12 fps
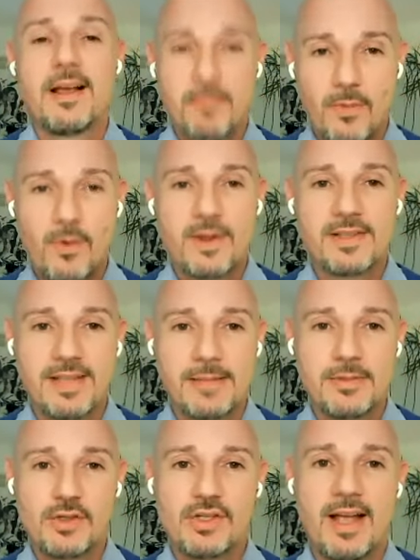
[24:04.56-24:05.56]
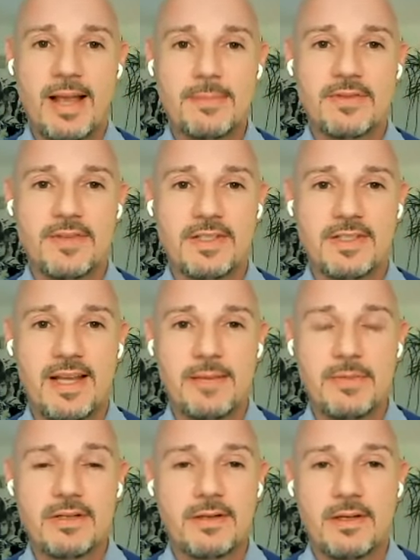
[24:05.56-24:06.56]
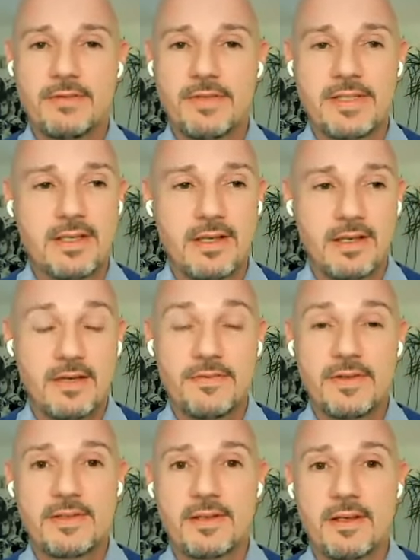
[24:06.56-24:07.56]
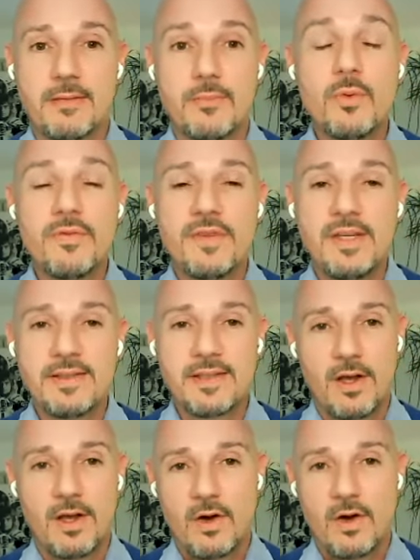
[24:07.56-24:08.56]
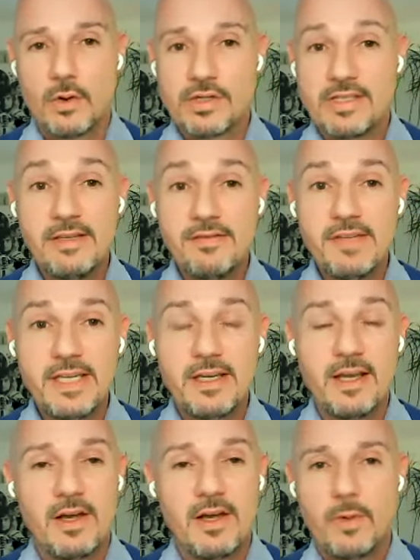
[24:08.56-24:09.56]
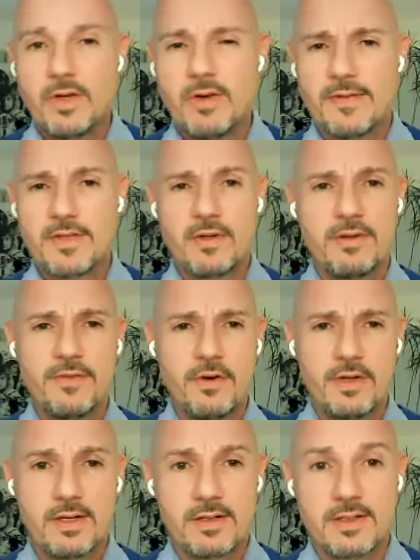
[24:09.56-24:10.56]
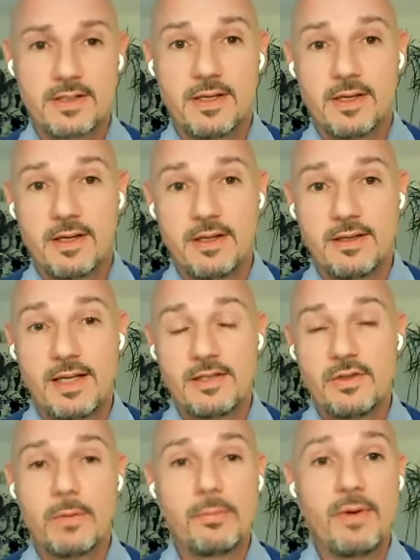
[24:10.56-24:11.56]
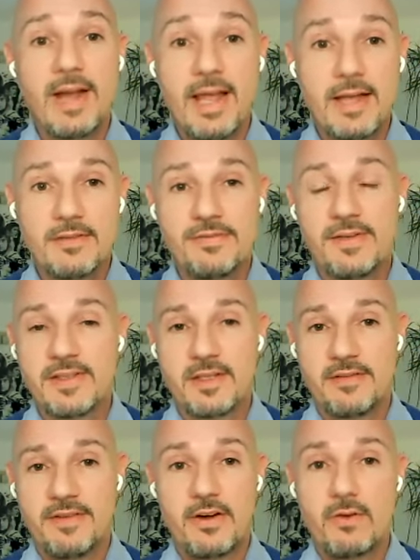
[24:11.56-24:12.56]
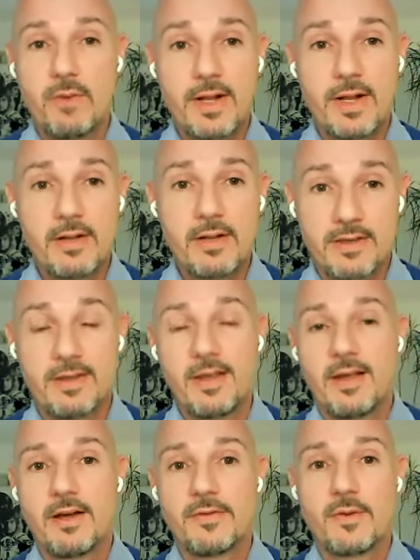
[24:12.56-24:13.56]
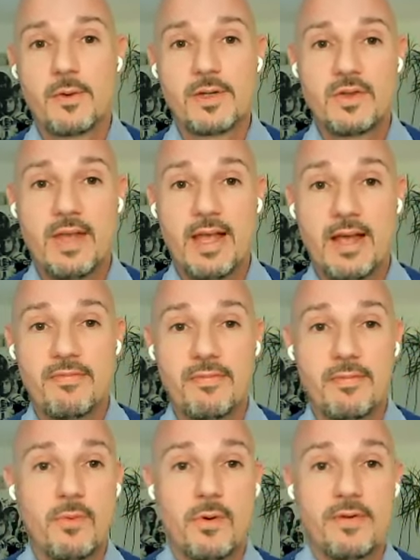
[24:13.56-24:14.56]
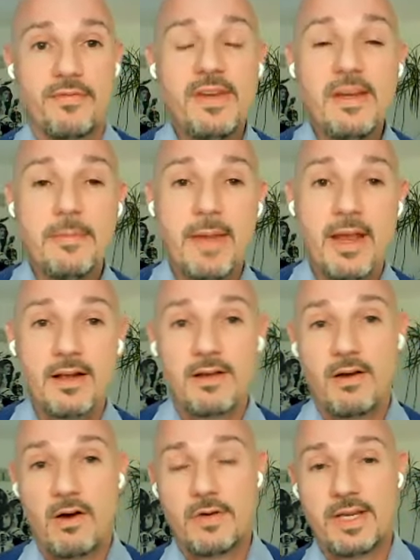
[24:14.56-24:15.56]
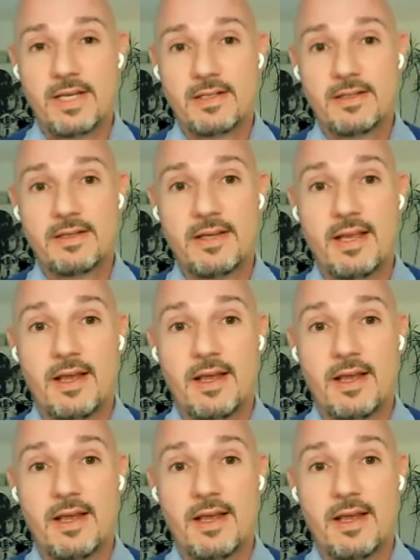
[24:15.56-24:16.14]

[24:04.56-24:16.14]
more established types of entertainment. If it's movies or TV, where you have certain verticals that your brand fits in very well with. Of course, you have more female-oriented